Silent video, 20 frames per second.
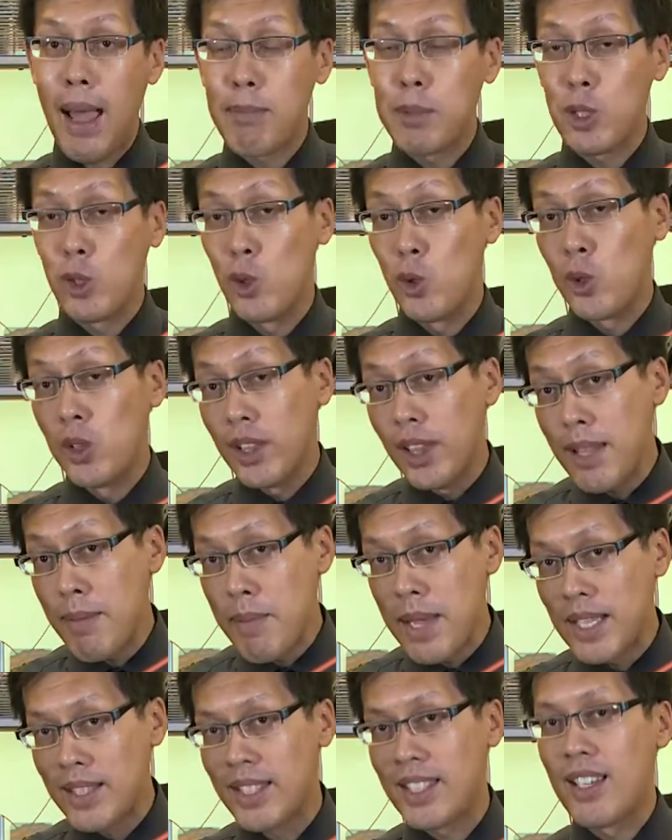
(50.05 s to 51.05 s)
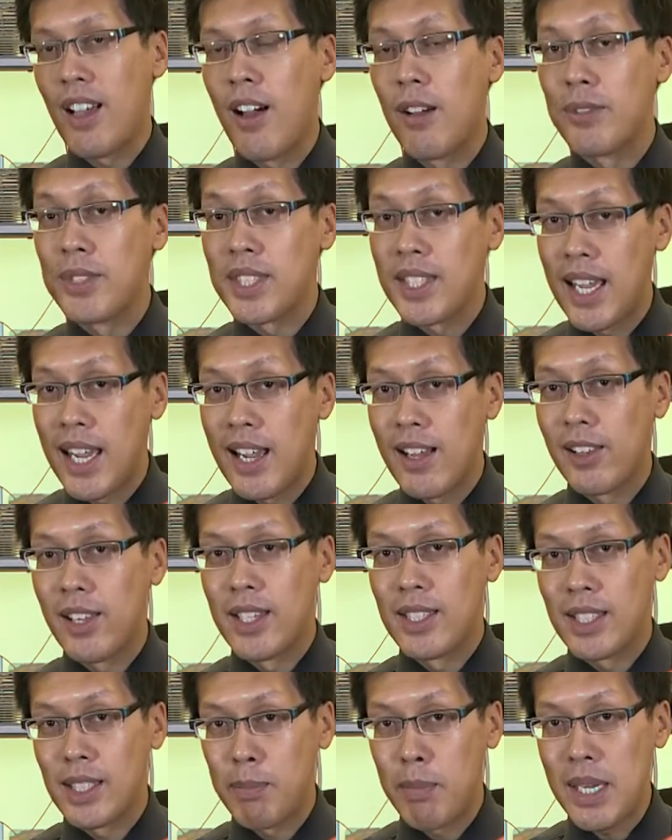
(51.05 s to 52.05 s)
absolute limits of scale
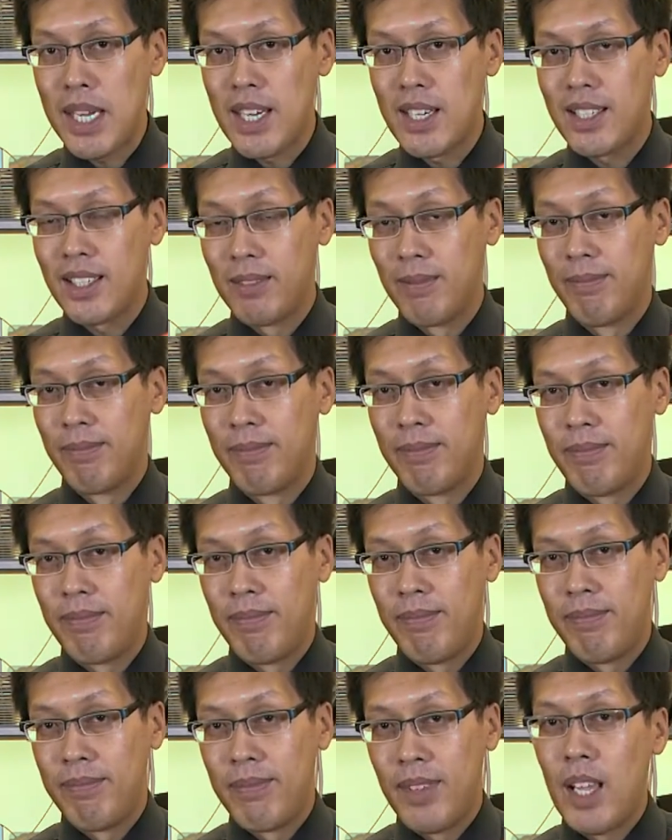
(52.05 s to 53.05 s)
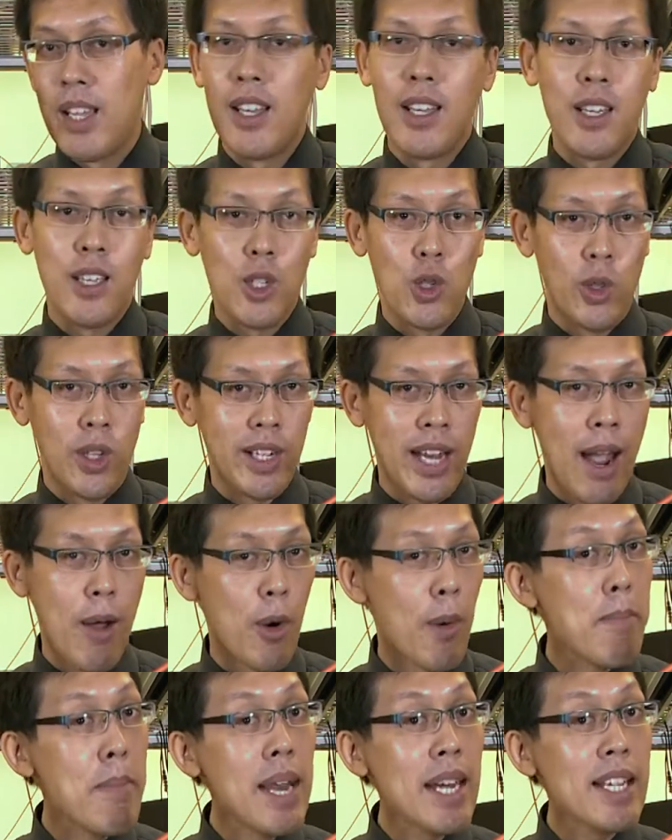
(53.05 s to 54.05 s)
and speed? You'll
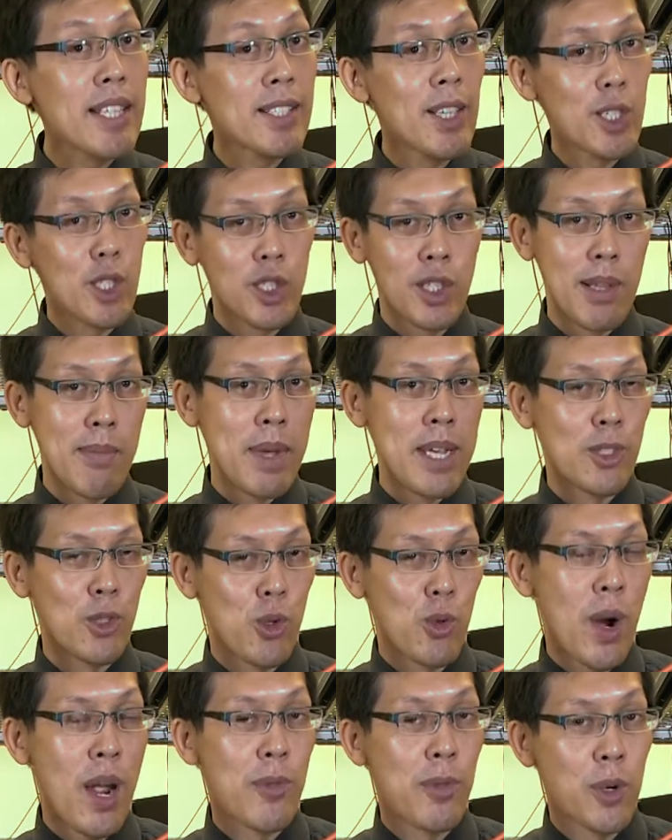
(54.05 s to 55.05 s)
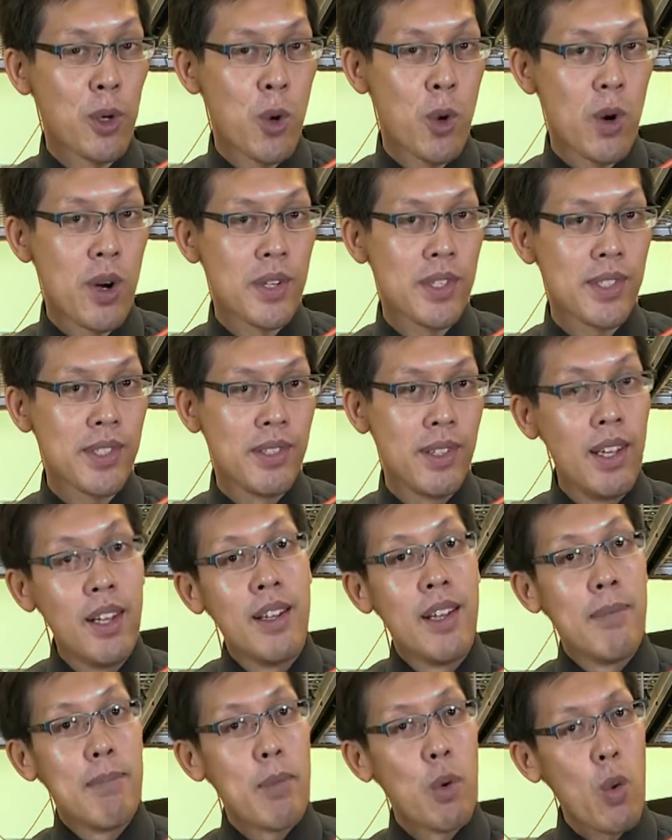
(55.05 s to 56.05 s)
encounter many such limits throughout the course.
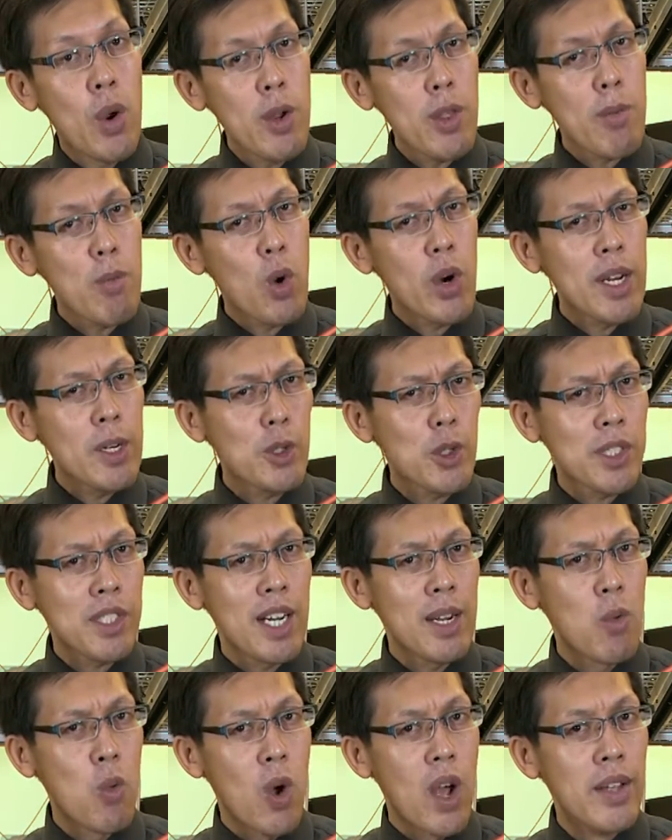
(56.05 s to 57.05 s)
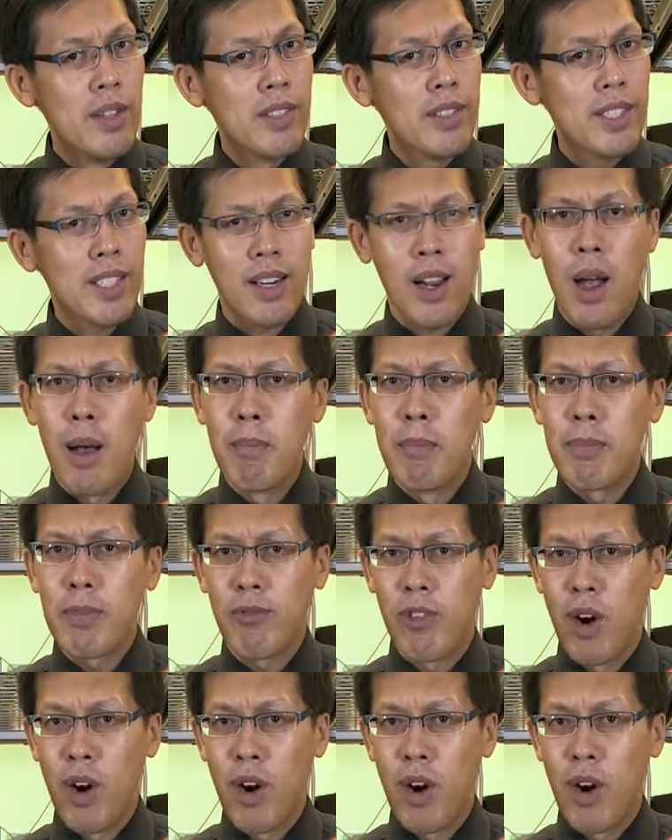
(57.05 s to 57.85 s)
But one of the more interesting ones come